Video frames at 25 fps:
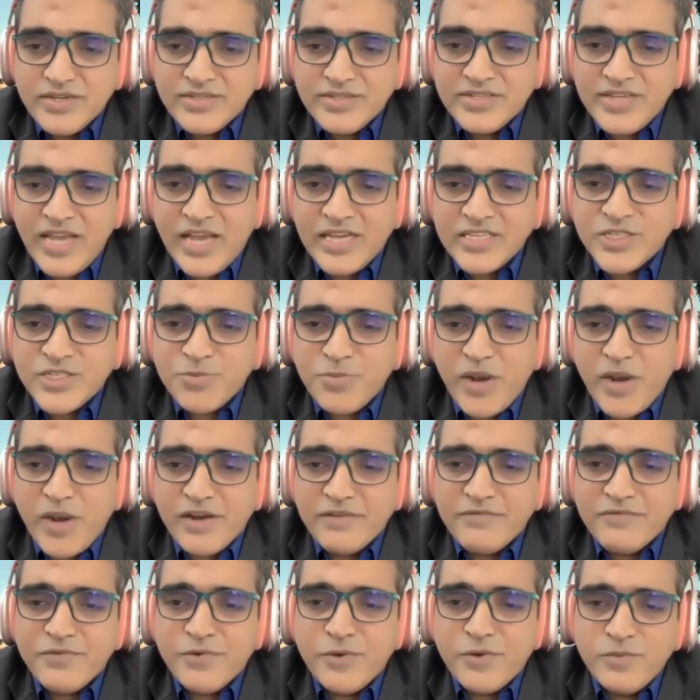SaaS
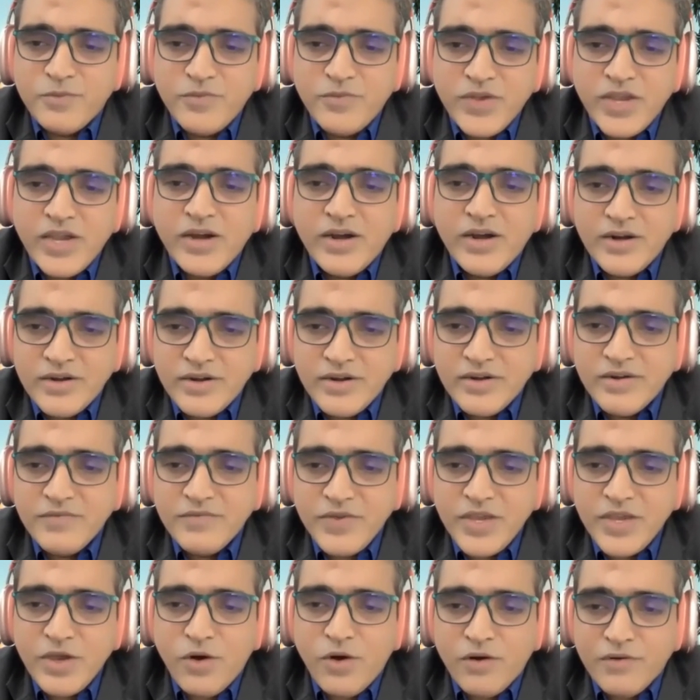platform. We
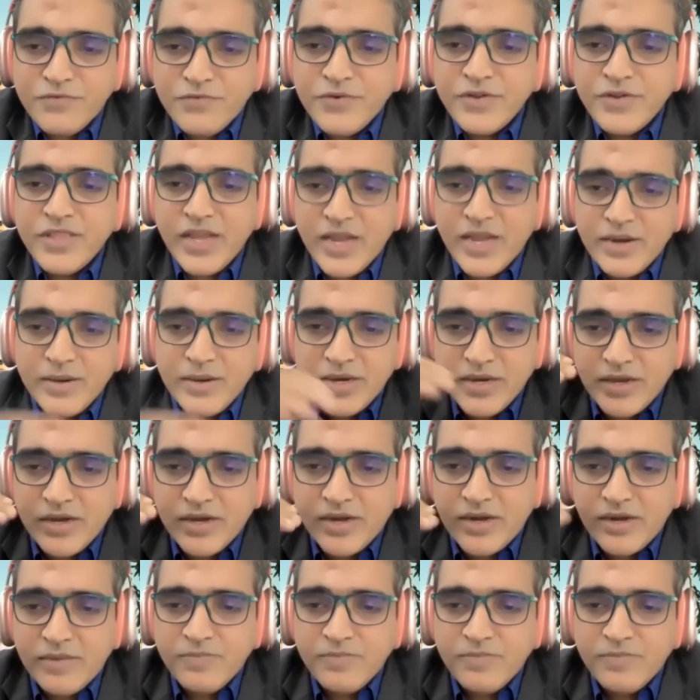offer that